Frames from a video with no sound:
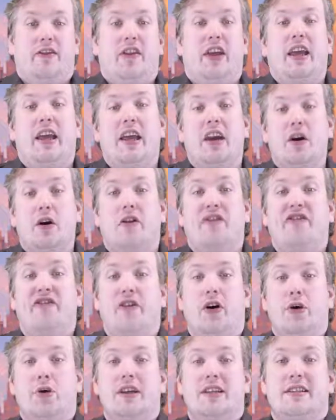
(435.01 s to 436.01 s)
the hero
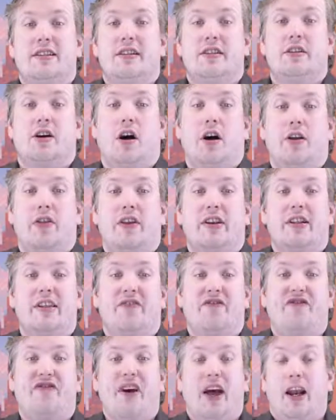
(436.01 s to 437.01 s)
focuses on the
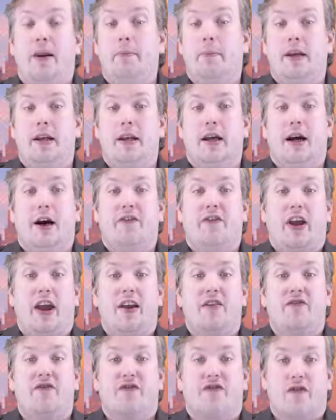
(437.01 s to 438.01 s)
development of
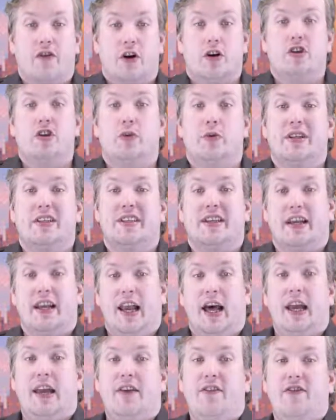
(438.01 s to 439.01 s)
a virtuous
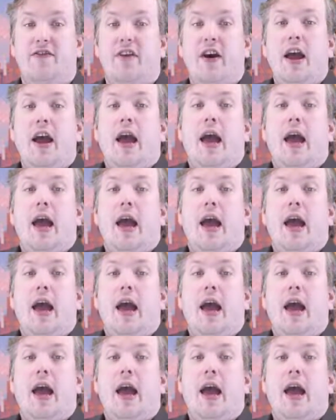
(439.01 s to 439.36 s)
life